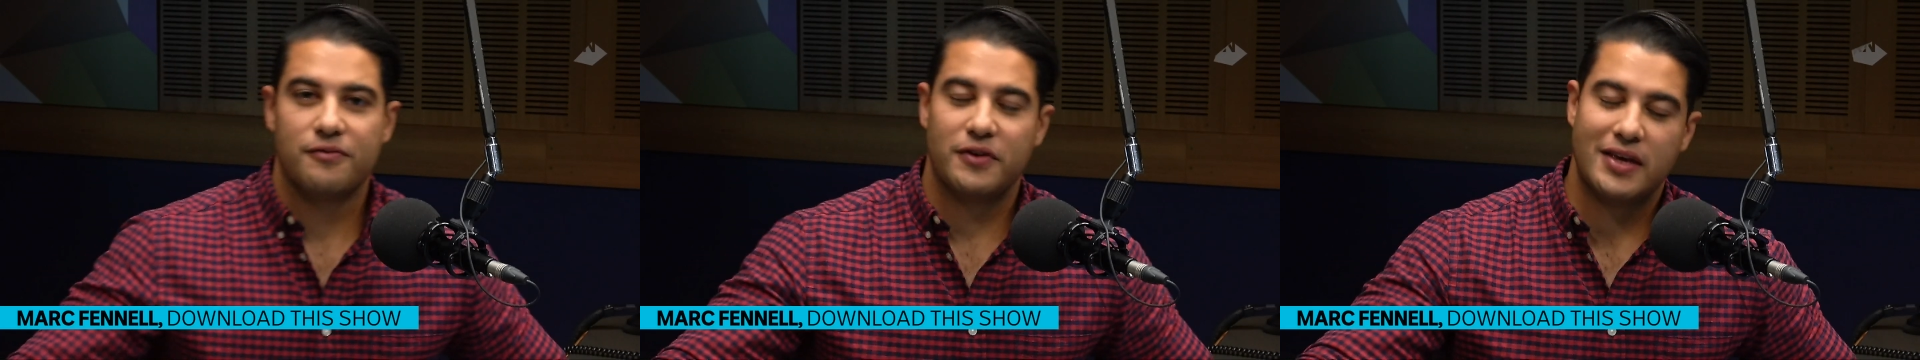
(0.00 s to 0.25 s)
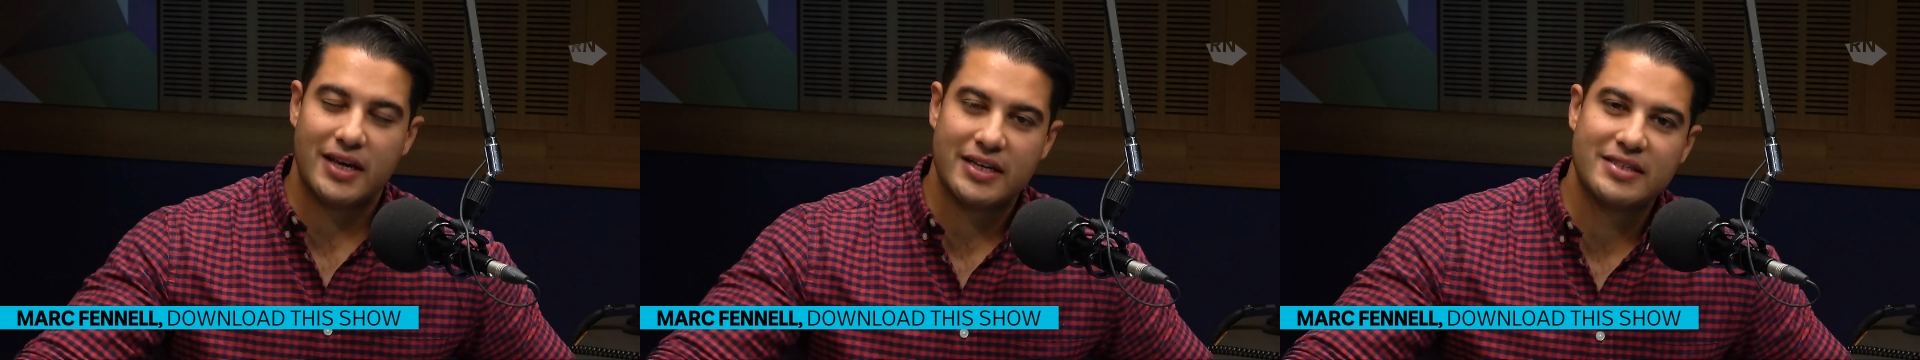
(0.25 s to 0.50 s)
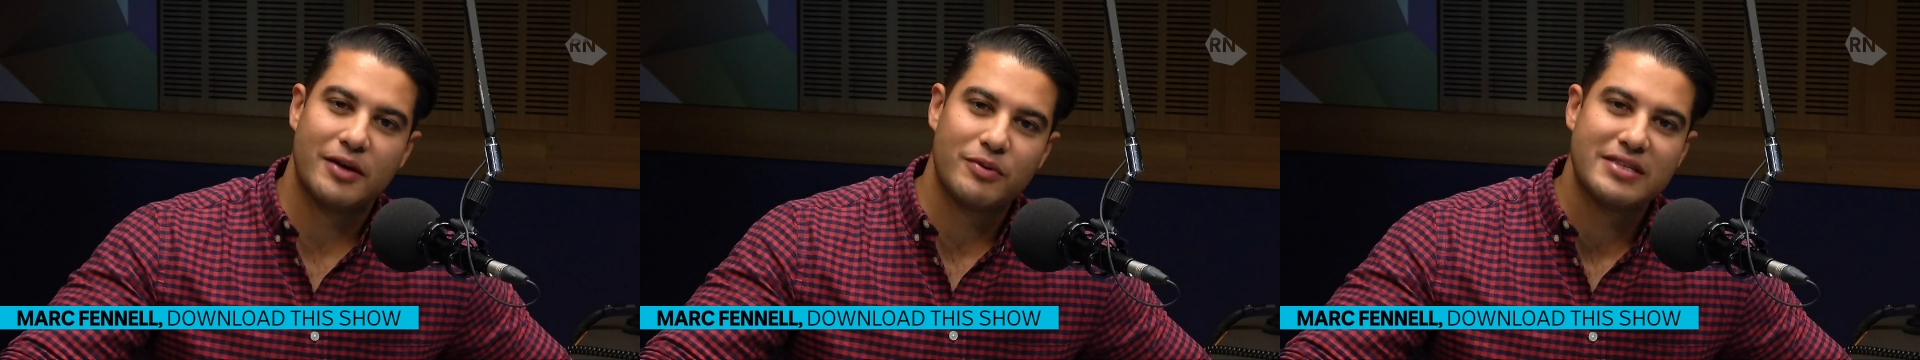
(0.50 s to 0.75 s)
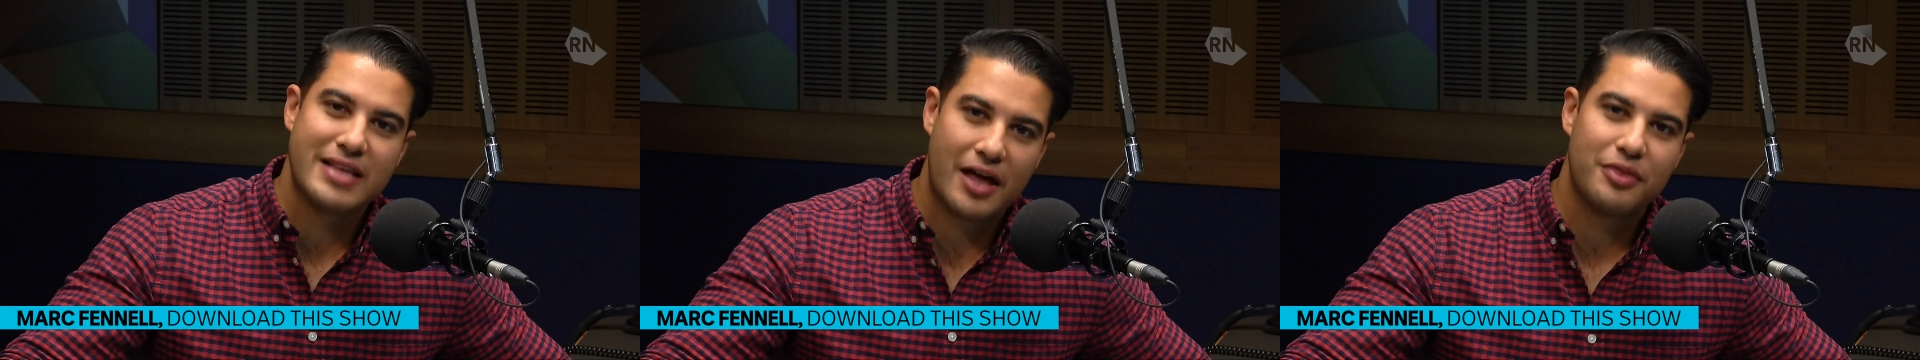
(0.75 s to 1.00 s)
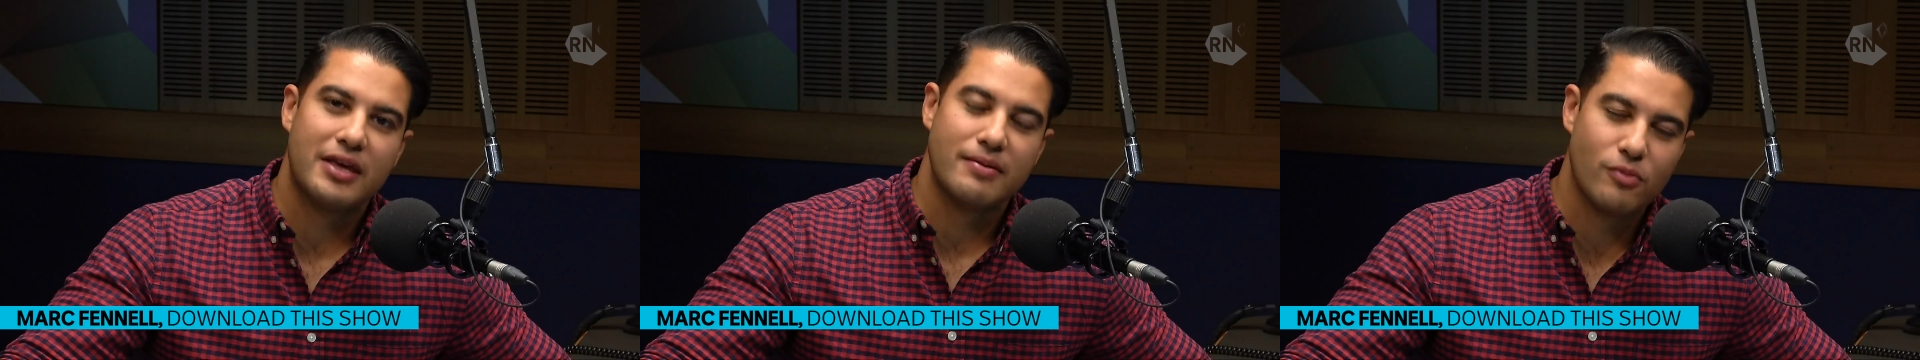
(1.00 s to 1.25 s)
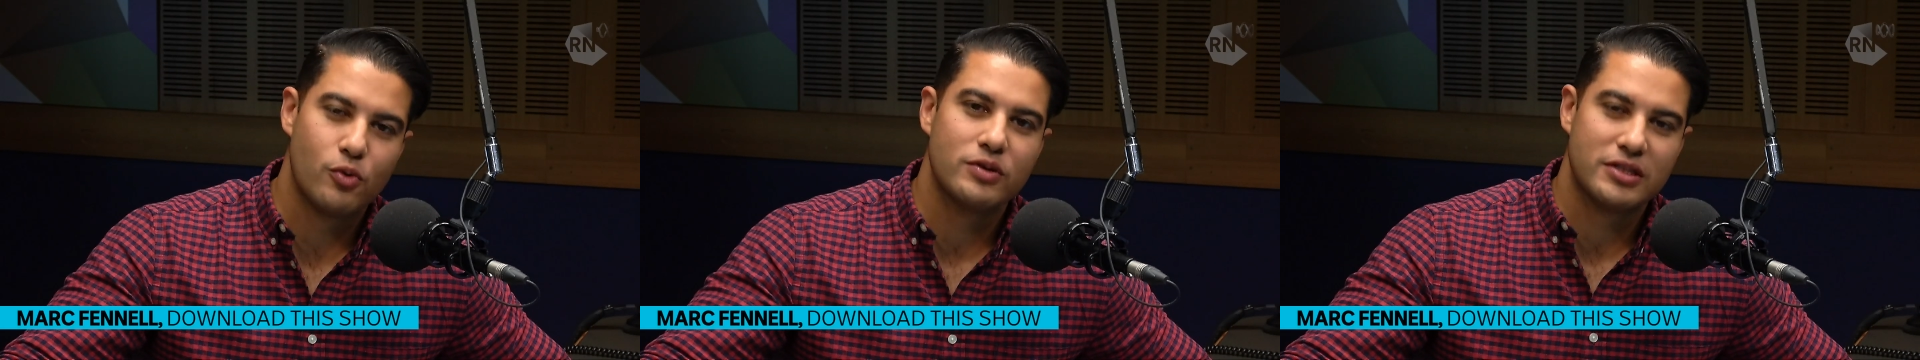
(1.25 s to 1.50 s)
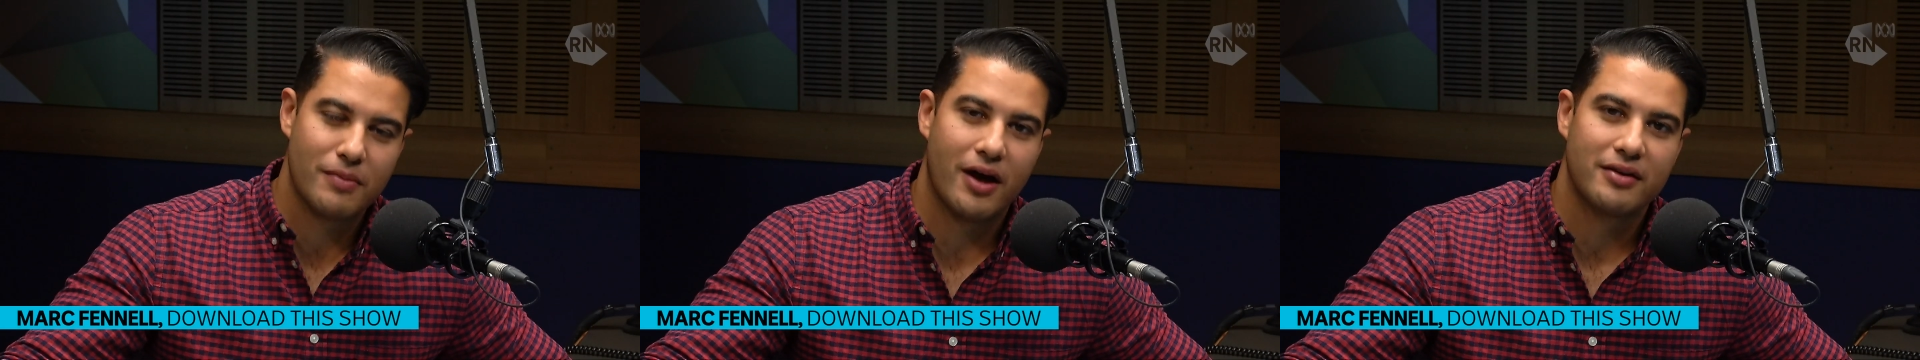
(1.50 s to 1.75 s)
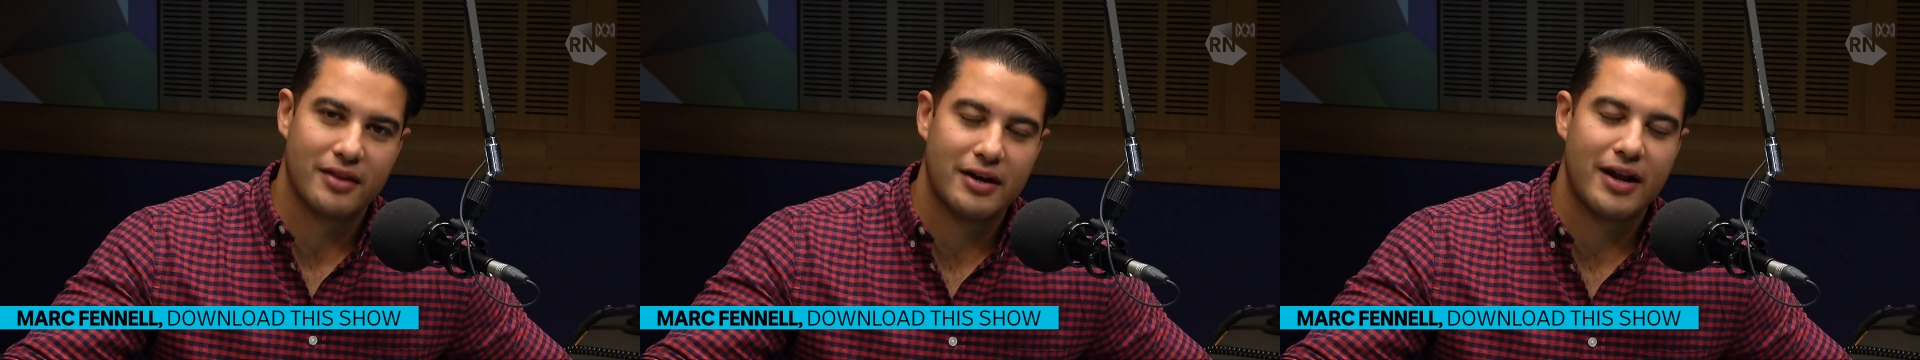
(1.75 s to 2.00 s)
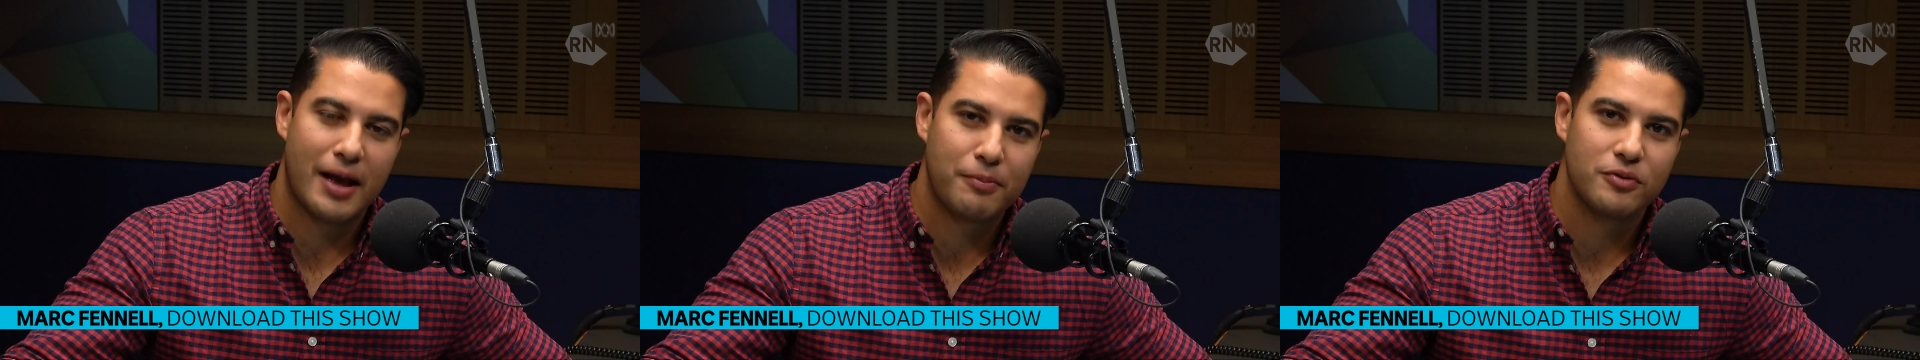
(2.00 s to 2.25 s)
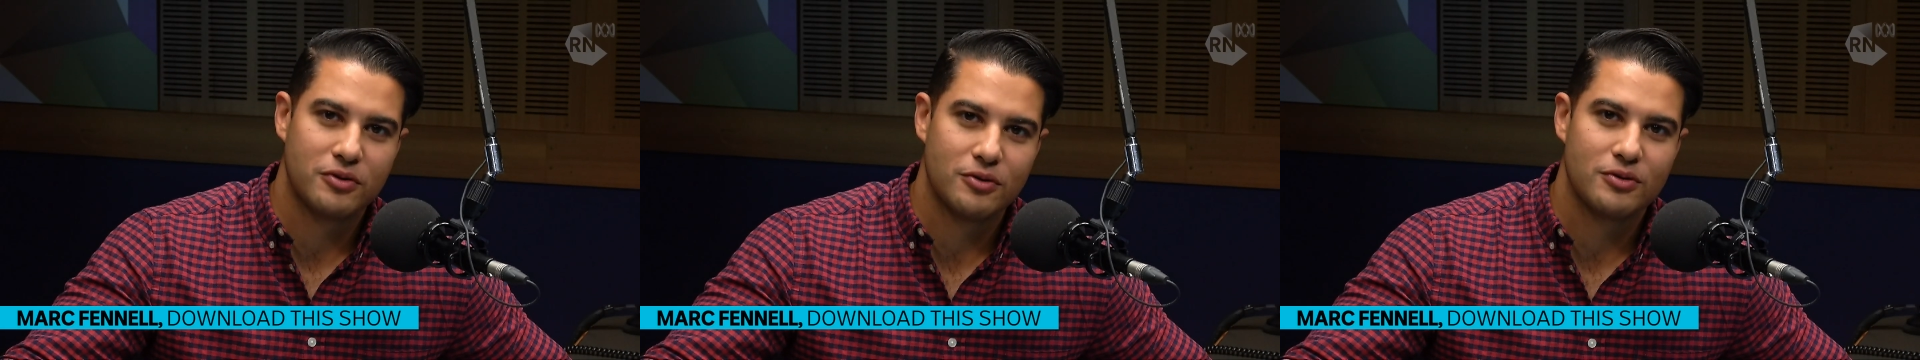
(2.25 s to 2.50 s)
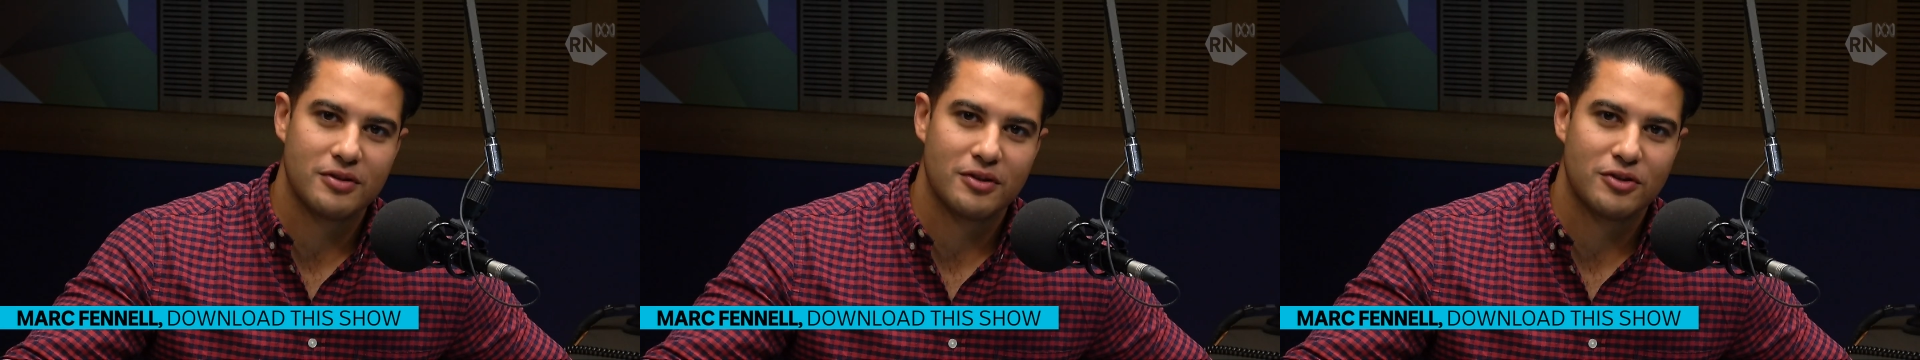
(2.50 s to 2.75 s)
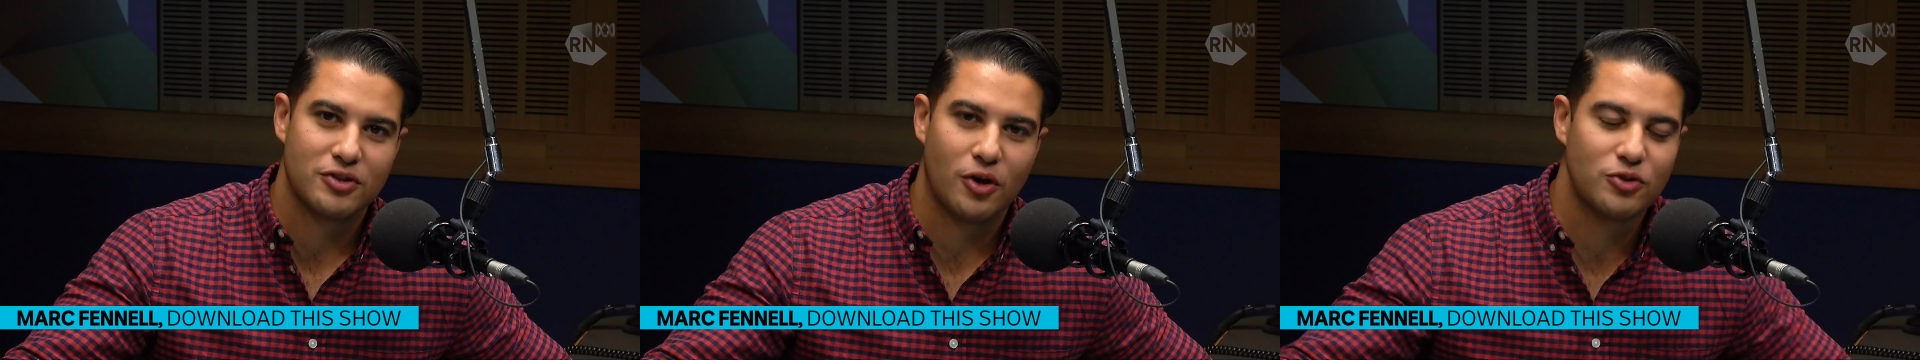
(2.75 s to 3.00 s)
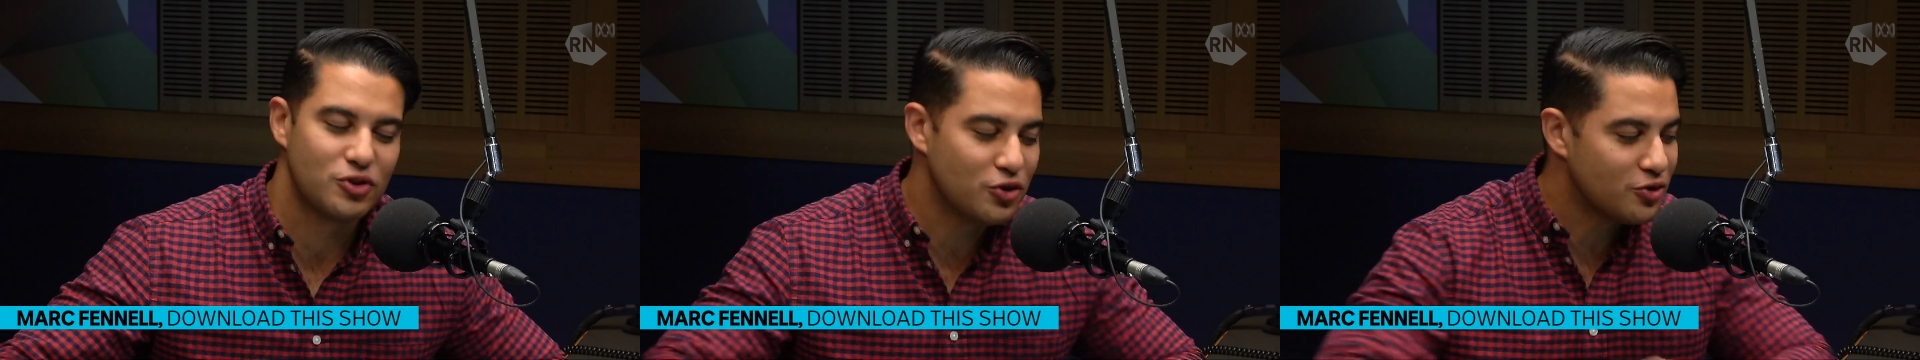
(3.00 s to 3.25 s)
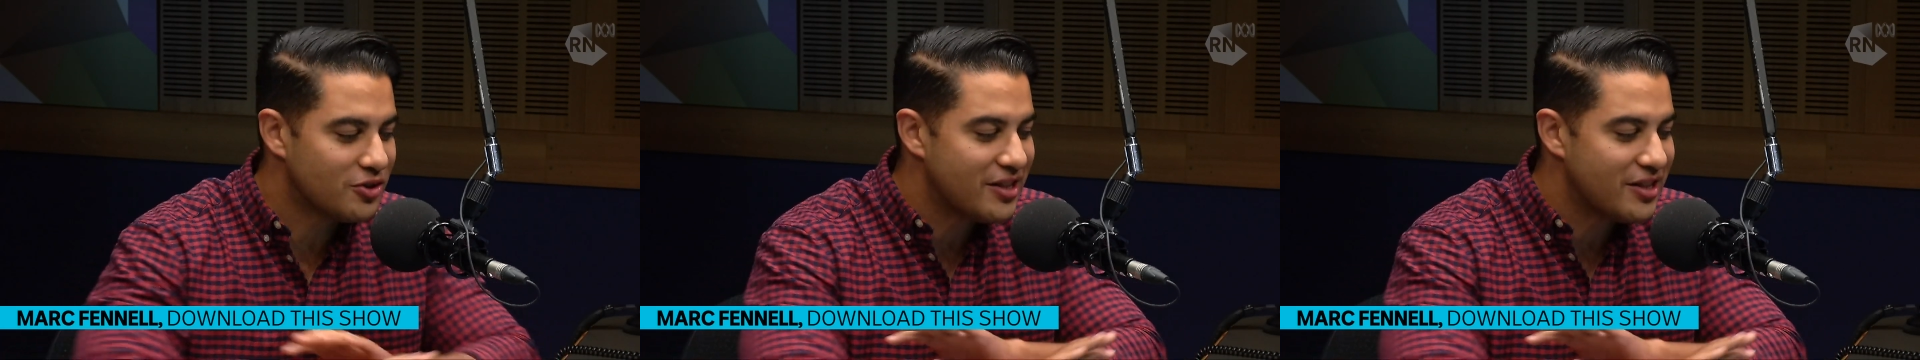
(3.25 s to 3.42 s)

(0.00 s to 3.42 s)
For years, there was nothing more smug than an Apple user that told you,